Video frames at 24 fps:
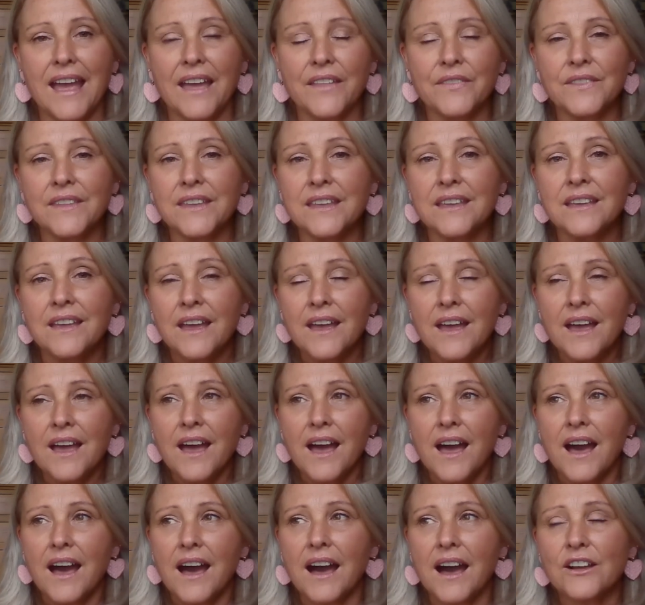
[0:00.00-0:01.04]
And the
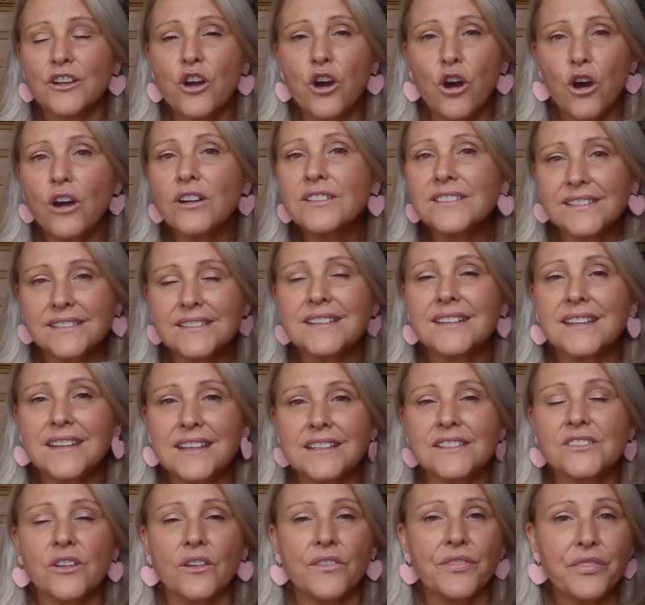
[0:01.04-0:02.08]
cost it
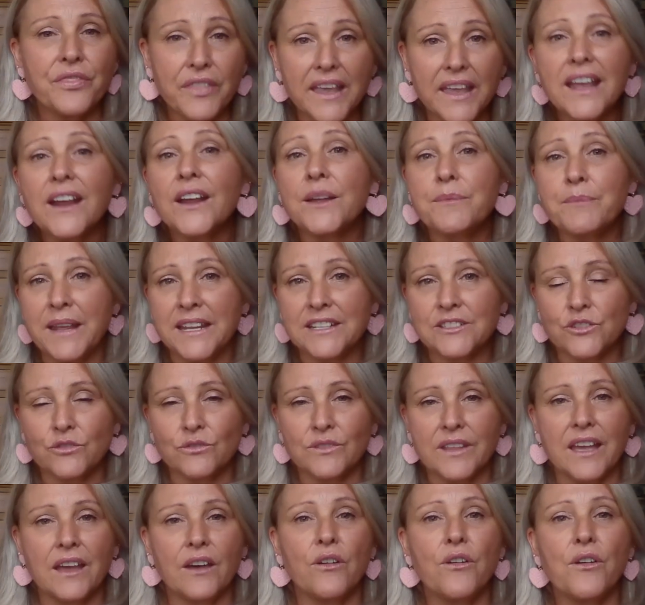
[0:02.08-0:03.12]
is on their mental
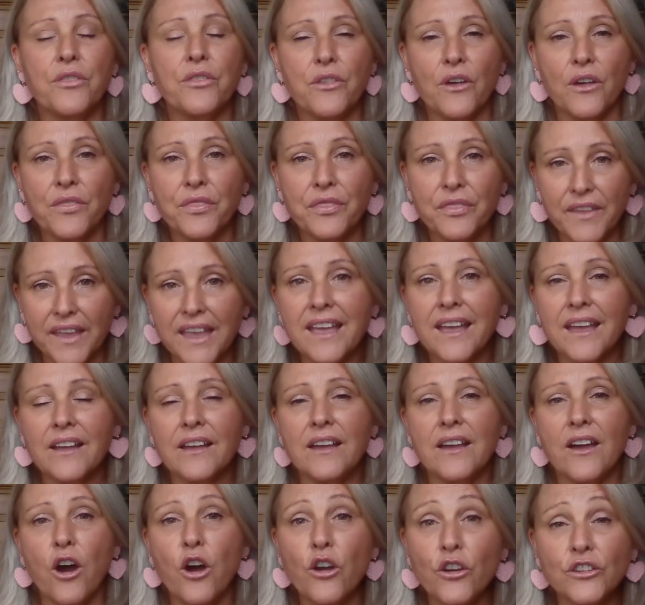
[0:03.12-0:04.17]
health, on
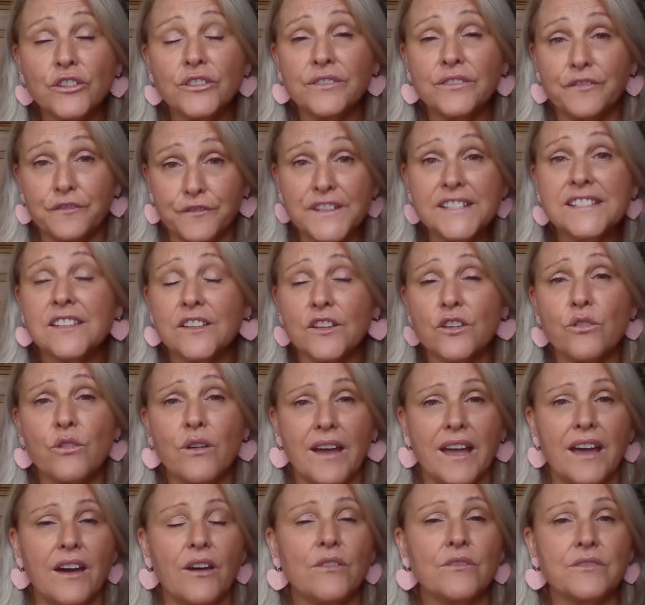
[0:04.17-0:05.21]
their own physical
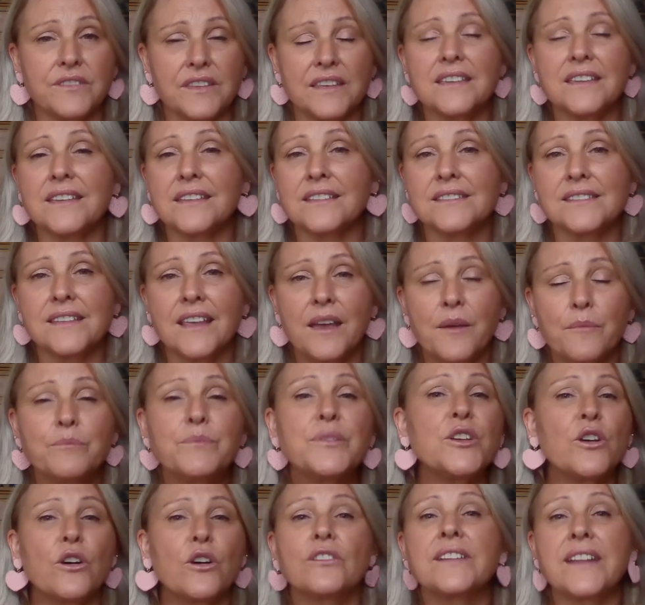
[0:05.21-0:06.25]
health, is
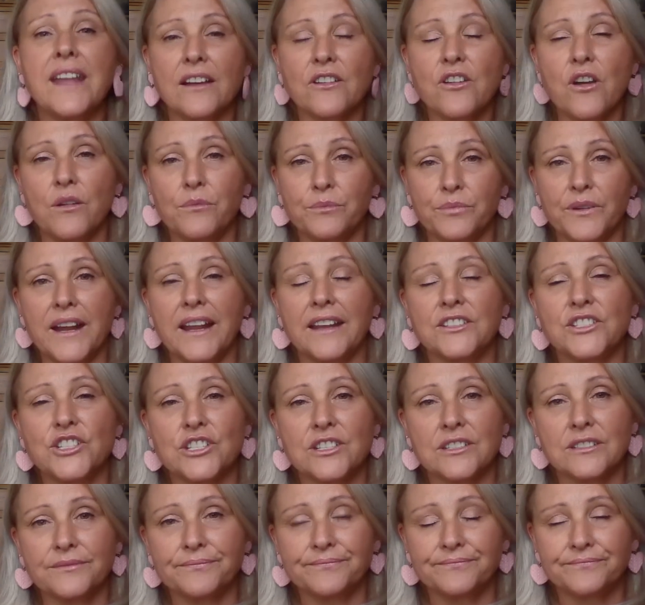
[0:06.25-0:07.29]
beyond our
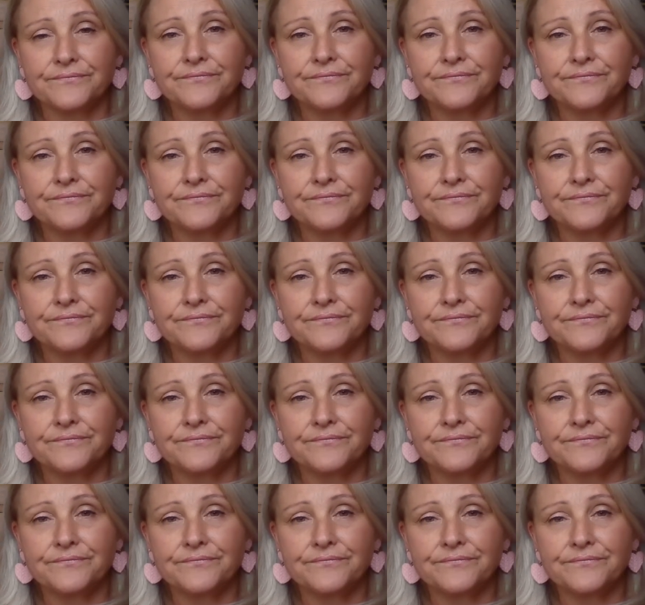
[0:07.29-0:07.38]
comprehension.